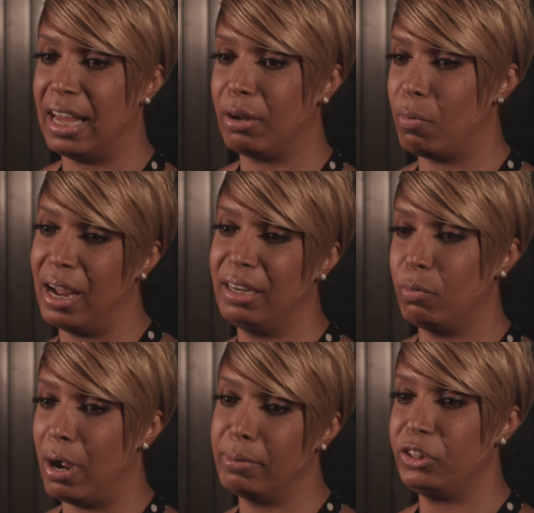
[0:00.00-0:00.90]
Like, why
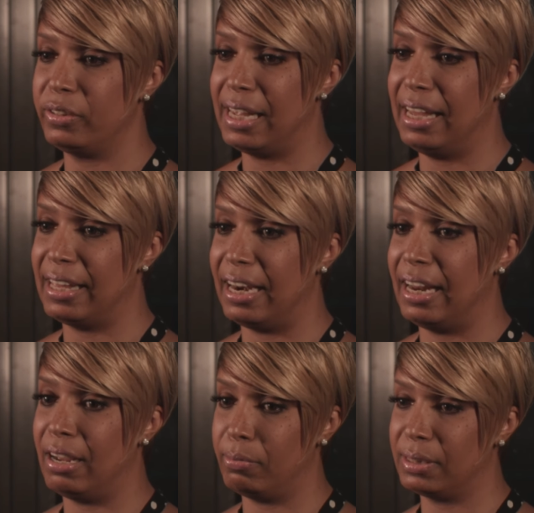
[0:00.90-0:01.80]
would you say that?
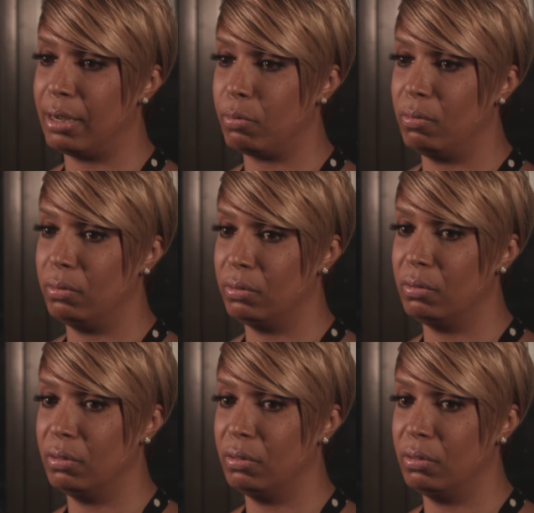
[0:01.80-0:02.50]
And I was like, well,